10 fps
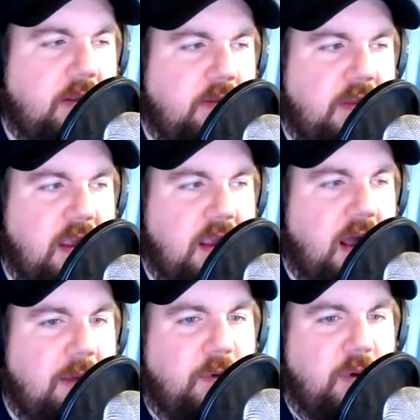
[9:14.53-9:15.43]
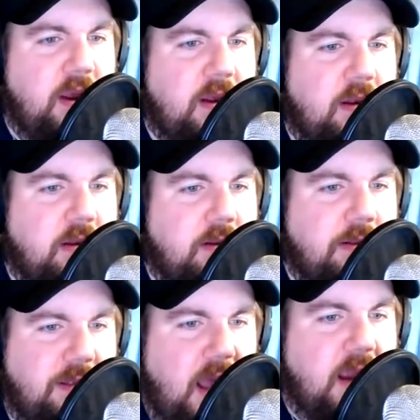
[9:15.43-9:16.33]
The HiPoint
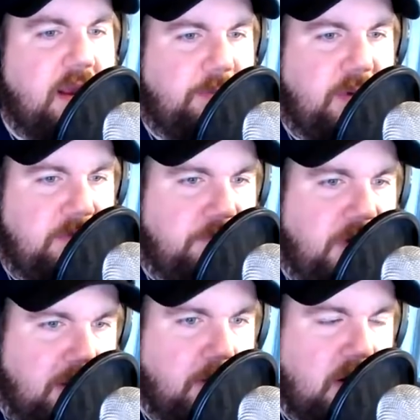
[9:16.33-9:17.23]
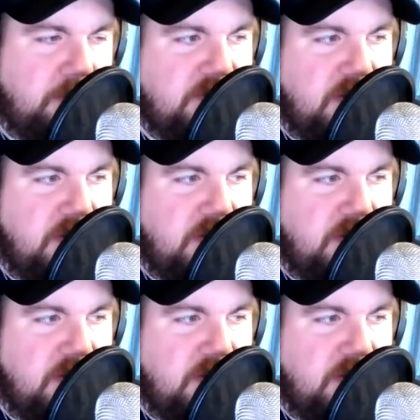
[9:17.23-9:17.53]
lineup of firearms